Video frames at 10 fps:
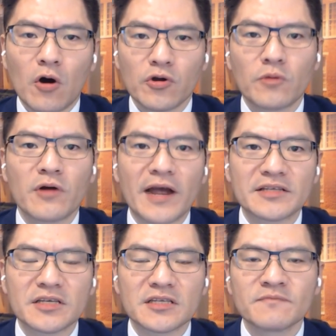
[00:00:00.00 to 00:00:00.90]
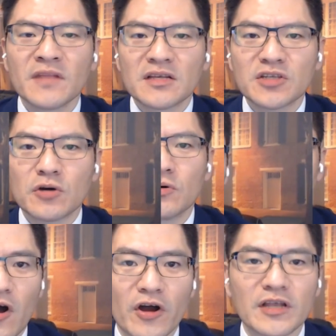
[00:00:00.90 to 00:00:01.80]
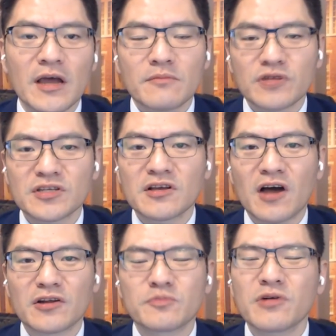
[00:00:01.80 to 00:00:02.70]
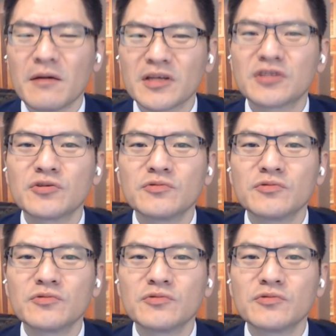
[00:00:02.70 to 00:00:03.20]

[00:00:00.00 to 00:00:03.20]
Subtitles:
oil prices. President Carter probably too